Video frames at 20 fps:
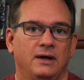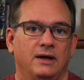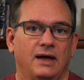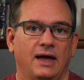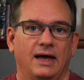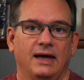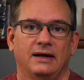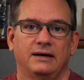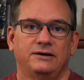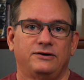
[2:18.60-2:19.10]

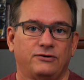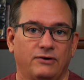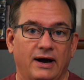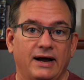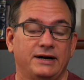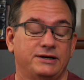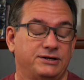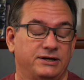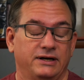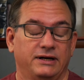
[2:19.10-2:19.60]
and
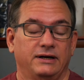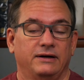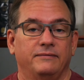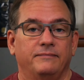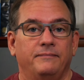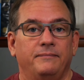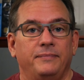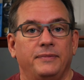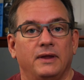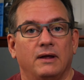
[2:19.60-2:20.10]
tragedy
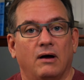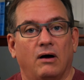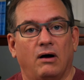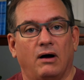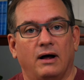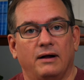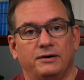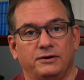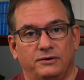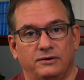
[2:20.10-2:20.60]

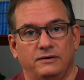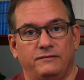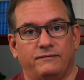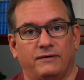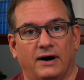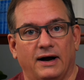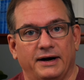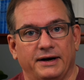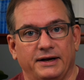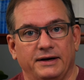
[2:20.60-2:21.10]
on Good
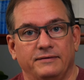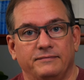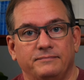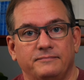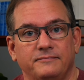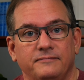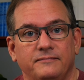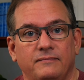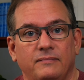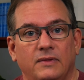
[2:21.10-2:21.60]
Friday.
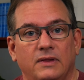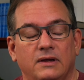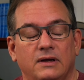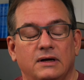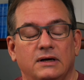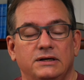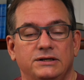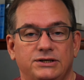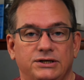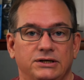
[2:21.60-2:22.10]

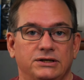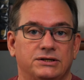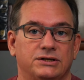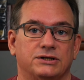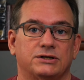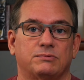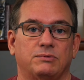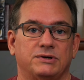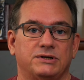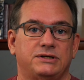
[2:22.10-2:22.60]

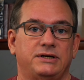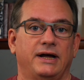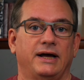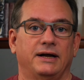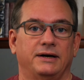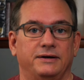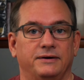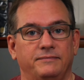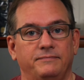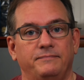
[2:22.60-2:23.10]
Jesus was
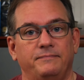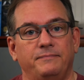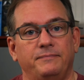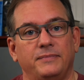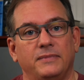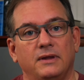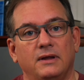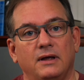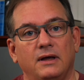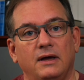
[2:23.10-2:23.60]
dead.
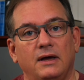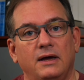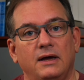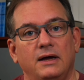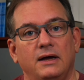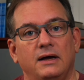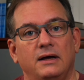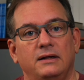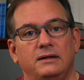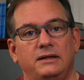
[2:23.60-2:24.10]

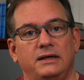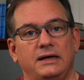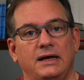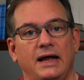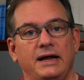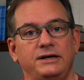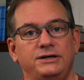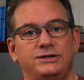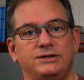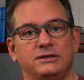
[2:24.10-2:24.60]
The
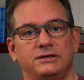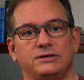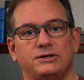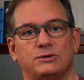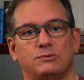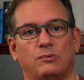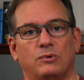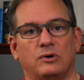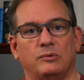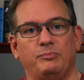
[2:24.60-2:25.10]

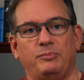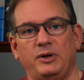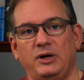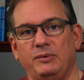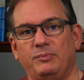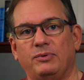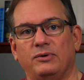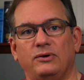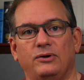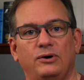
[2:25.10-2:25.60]
ancients were
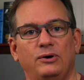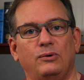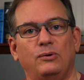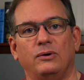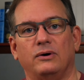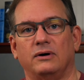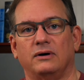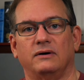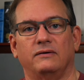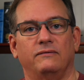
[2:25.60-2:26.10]
people who
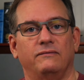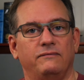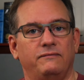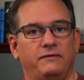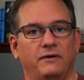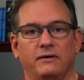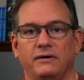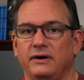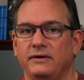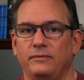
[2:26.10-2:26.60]
were
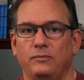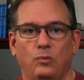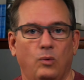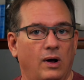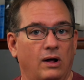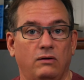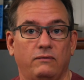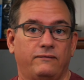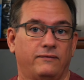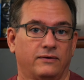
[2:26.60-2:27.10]
very
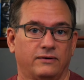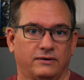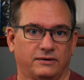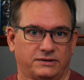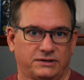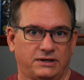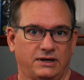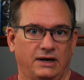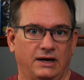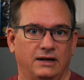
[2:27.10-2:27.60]
well
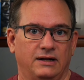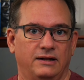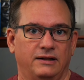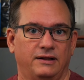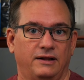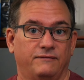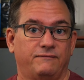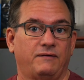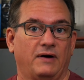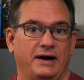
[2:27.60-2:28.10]
versed in
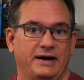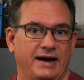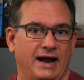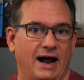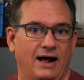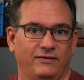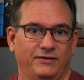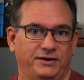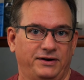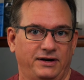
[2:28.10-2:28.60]
the
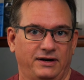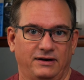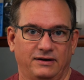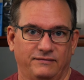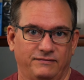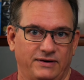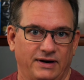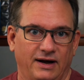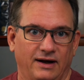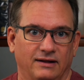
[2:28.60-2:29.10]
finality
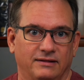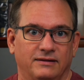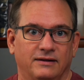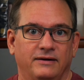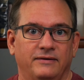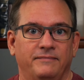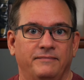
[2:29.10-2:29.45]
of death.